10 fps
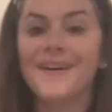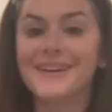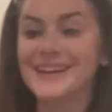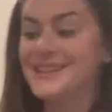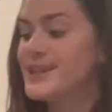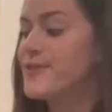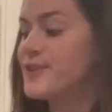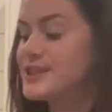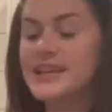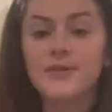Okay, so
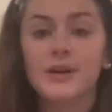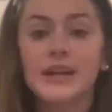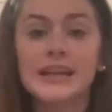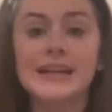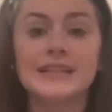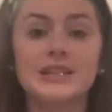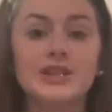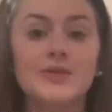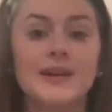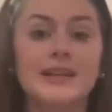first thing we're gonna need to
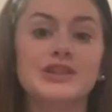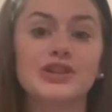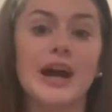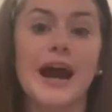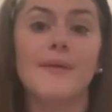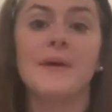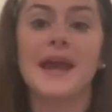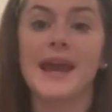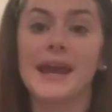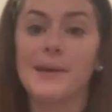do is grab
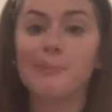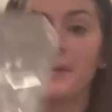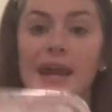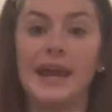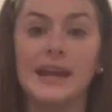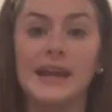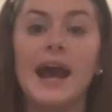a pan.